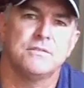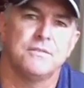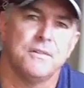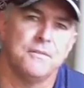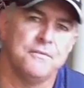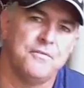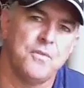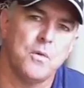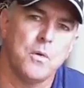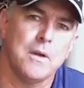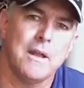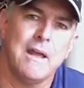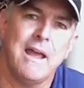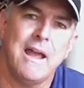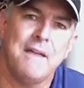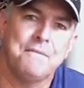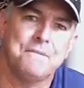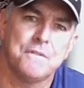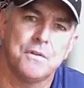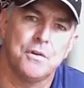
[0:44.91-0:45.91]
from
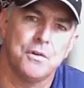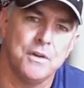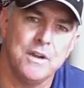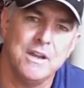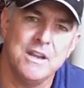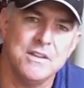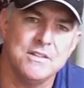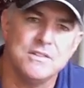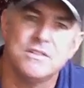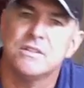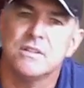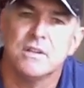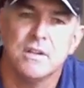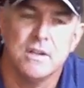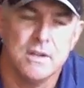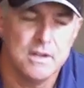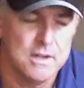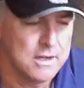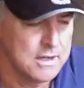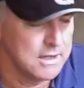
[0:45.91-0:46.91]
4.5 degrees,
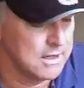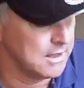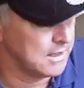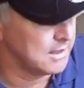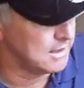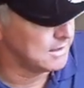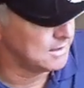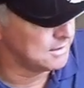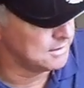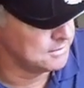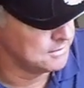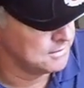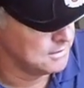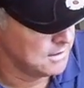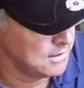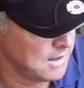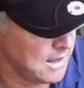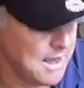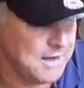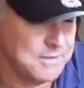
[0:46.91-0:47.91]

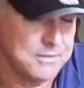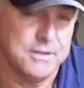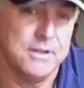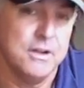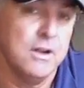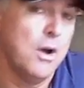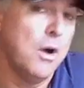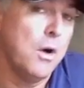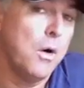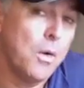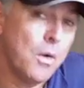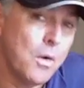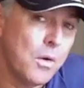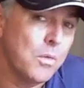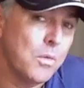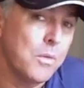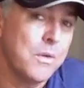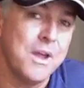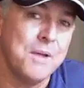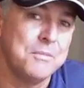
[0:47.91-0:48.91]
actually all
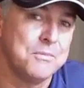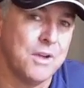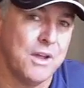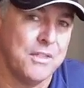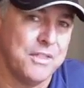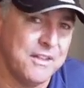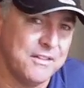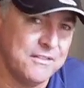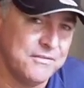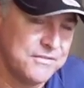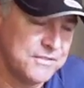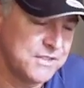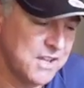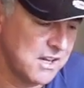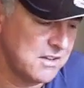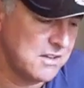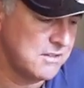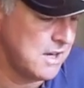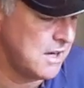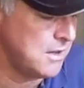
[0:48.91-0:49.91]
the way up to I think
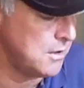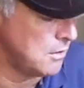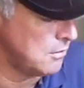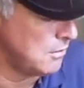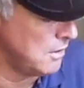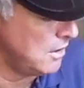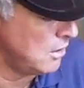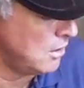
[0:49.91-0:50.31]
16-degree